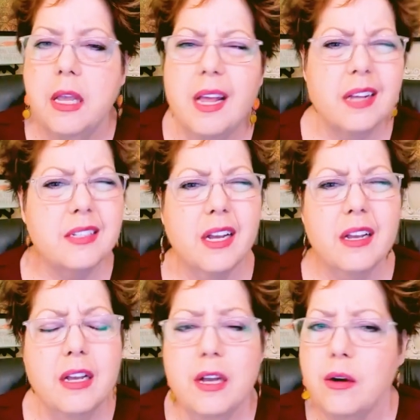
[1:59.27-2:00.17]
And I was
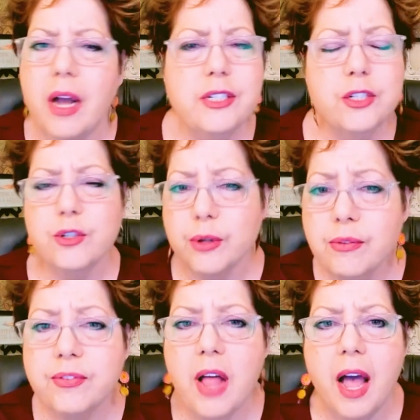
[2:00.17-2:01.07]
like, I just drew
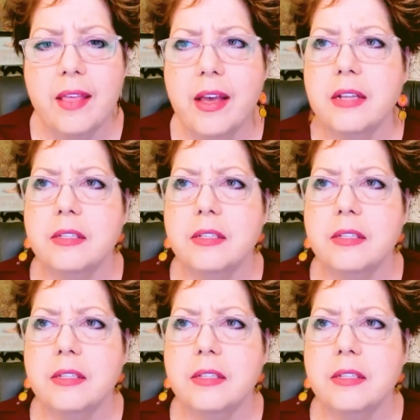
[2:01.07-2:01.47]
fly. That